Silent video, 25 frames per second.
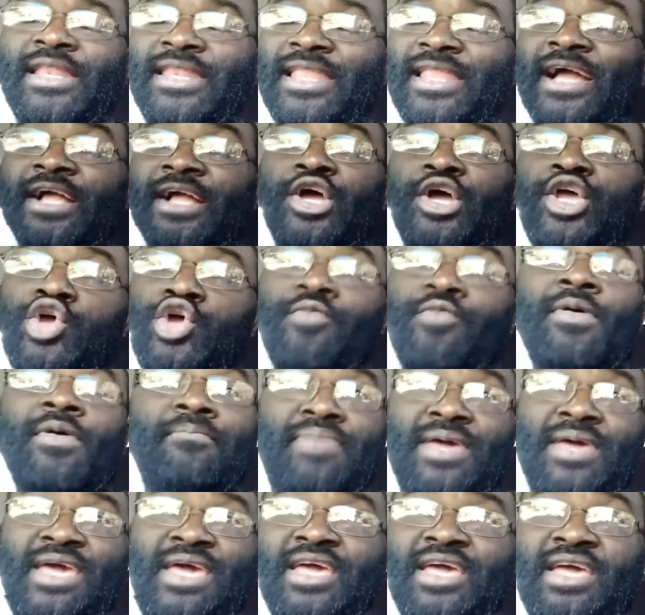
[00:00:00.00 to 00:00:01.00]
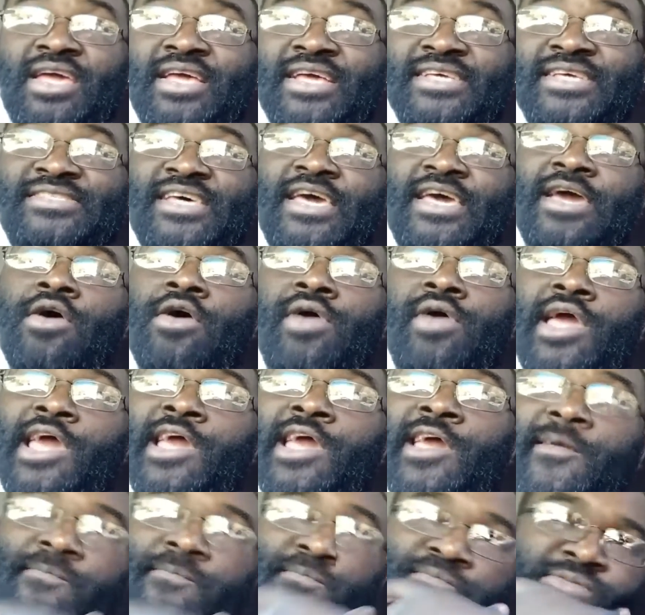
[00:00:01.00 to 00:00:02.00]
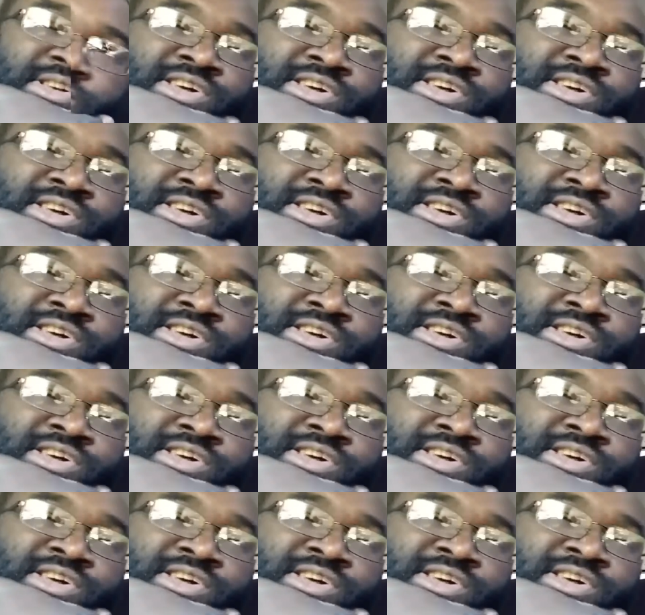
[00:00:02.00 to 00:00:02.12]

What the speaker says: like a human being and say, okay,